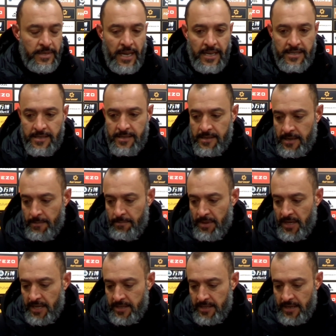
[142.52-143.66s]
He has
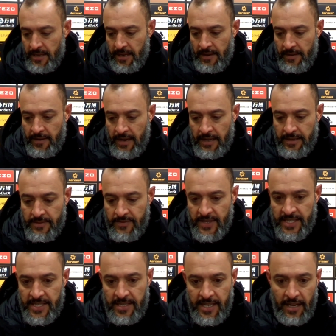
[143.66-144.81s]
ability and is
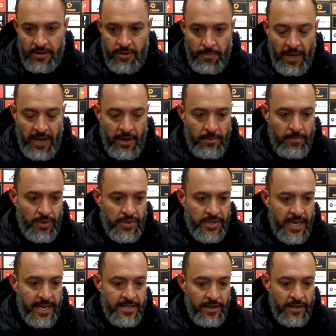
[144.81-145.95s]
versatile to play on both
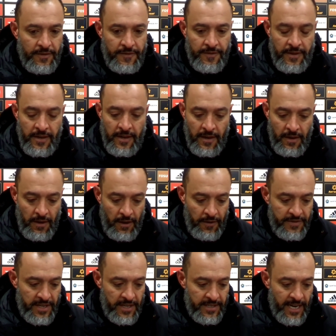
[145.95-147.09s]
sides of
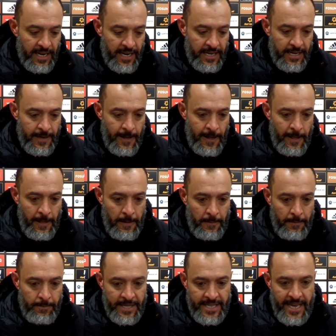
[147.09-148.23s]
the attack,
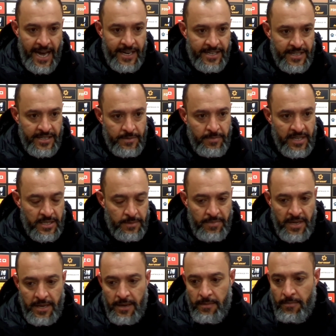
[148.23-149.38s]
but the actions must
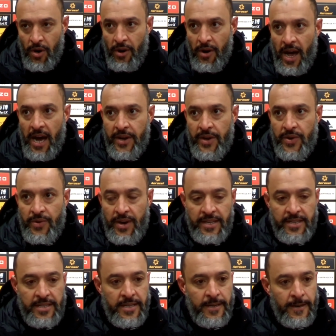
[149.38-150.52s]
be more
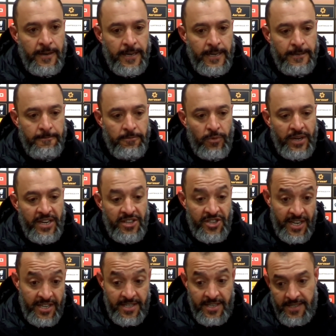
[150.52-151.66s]
accurate when he
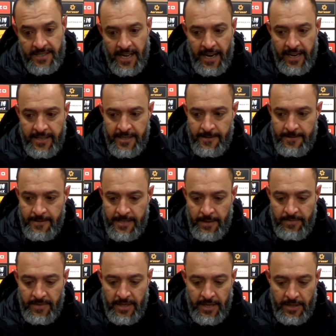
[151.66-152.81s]
changes sides,
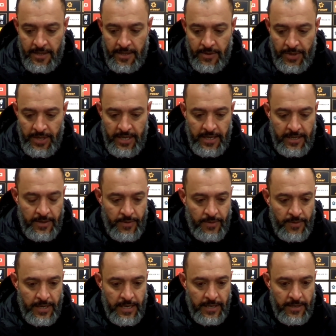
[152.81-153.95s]
something that we
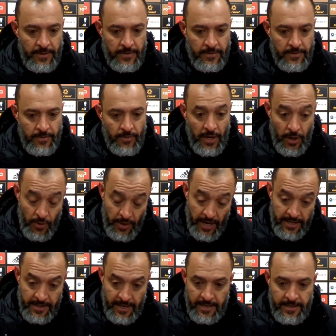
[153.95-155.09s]
look
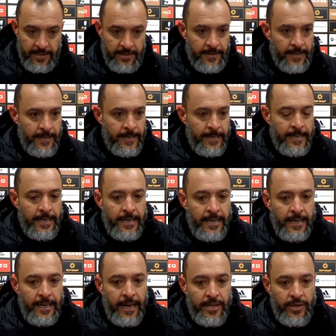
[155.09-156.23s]
at and
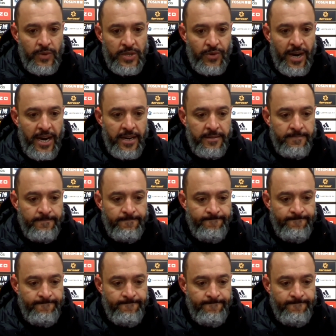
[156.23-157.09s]
we try.